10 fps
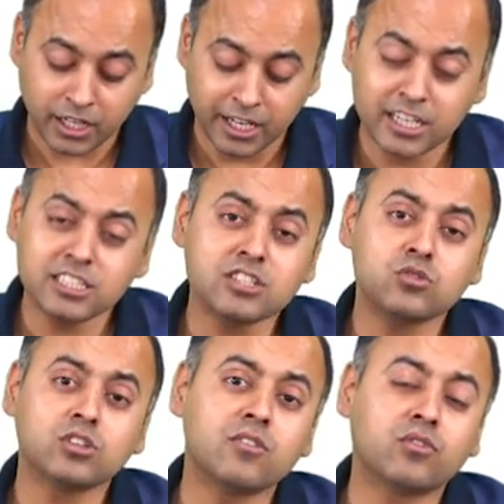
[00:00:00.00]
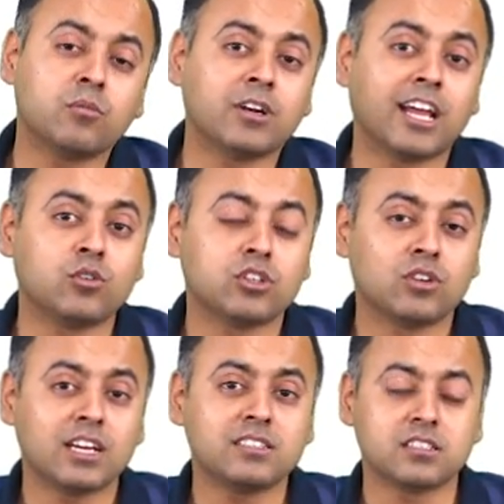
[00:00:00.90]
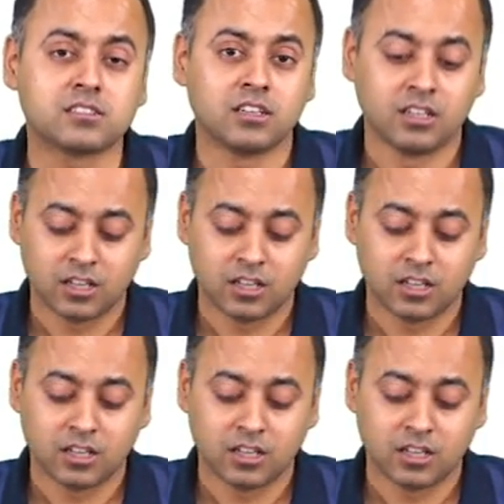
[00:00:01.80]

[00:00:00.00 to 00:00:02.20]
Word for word: Energy has to come from glycogenolysis,